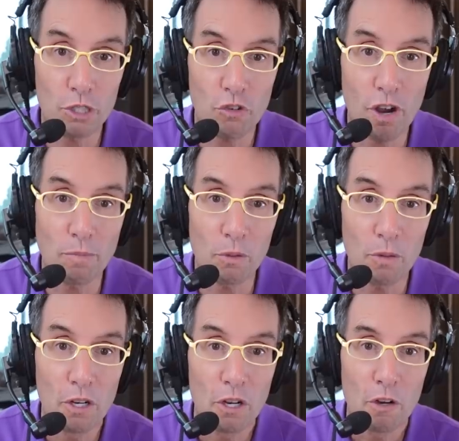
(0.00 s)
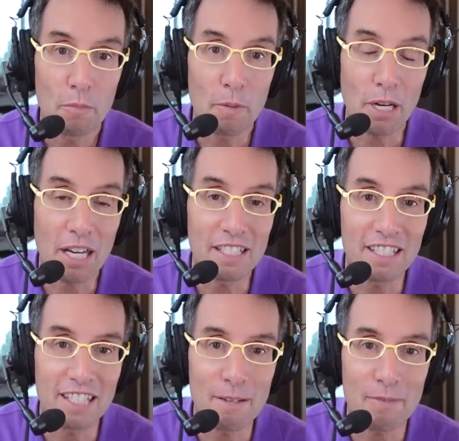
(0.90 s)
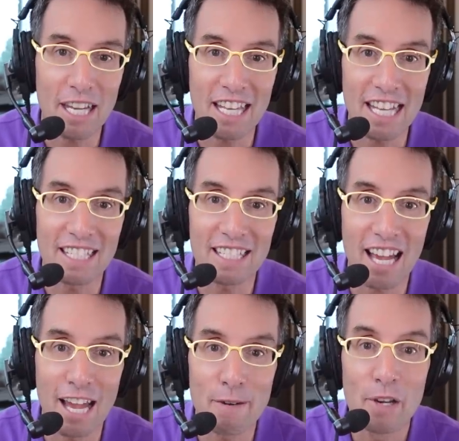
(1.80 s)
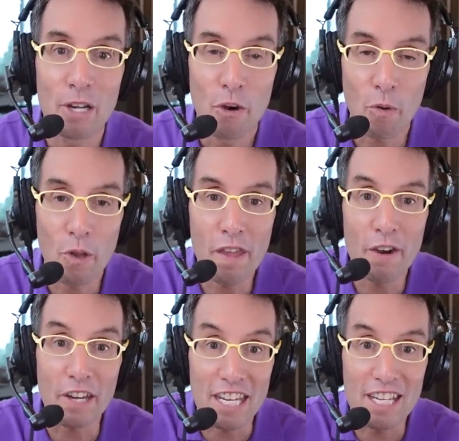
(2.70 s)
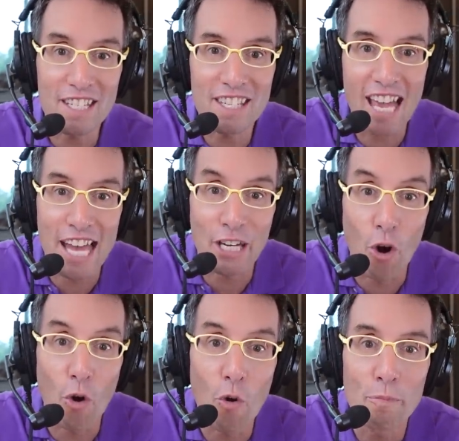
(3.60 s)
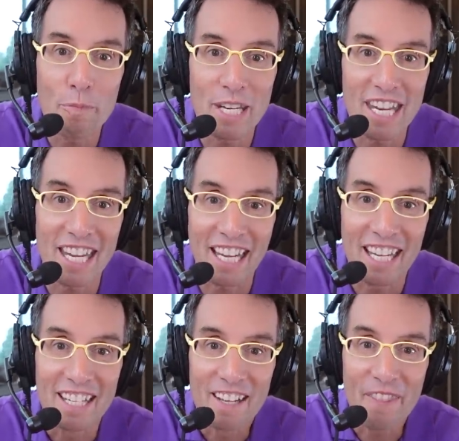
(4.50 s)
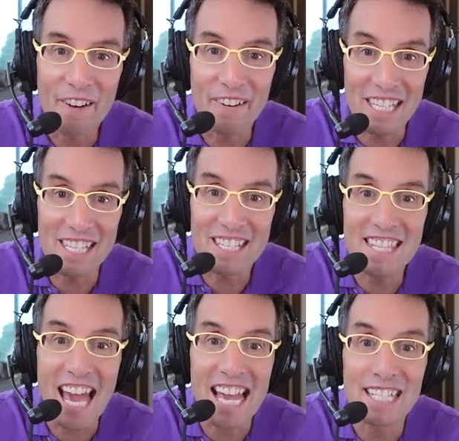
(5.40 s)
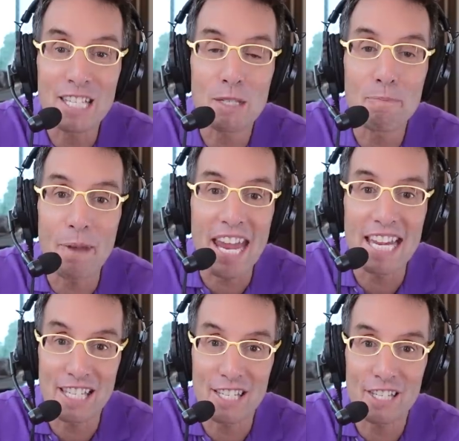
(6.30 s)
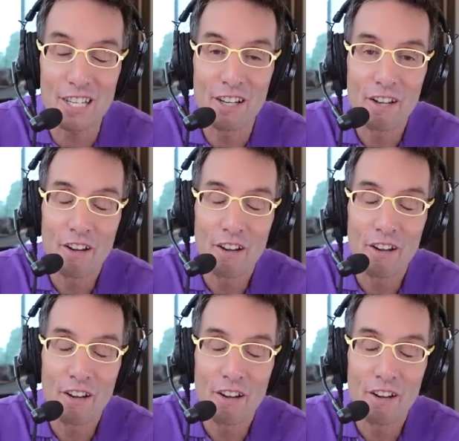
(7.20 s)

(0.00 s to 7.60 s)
we're in trouble, but because it seems like that's a time where there is that opening, there mm. is that space